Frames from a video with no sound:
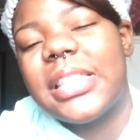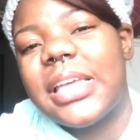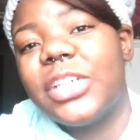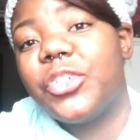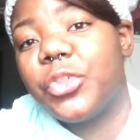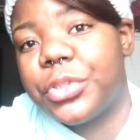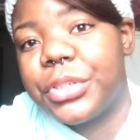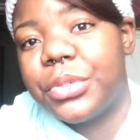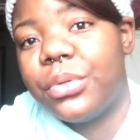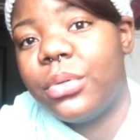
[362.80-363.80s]
thing is
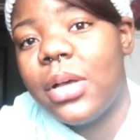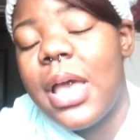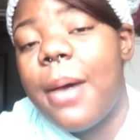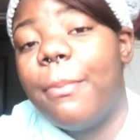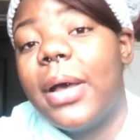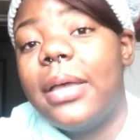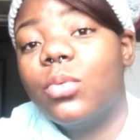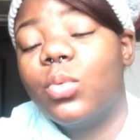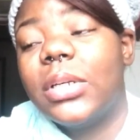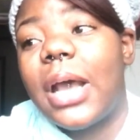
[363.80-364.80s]
true,
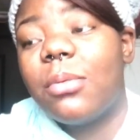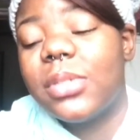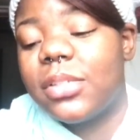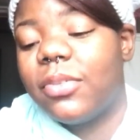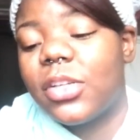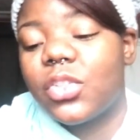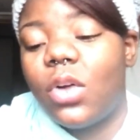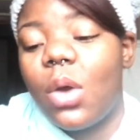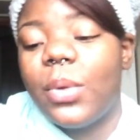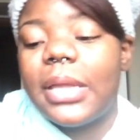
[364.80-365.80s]
but when I was first
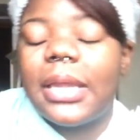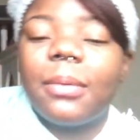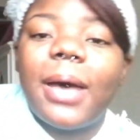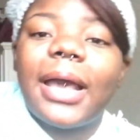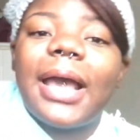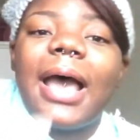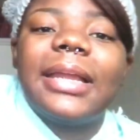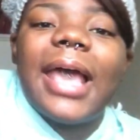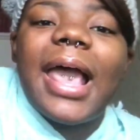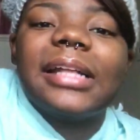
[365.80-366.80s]
growing them, I
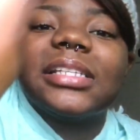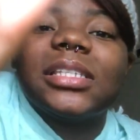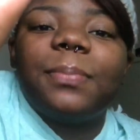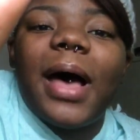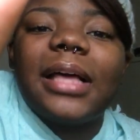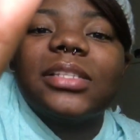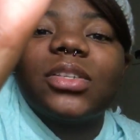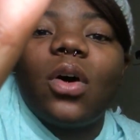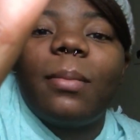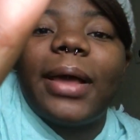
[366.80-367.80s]
kind of had
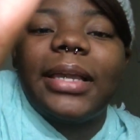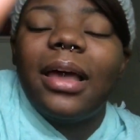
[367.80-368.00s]
spots on my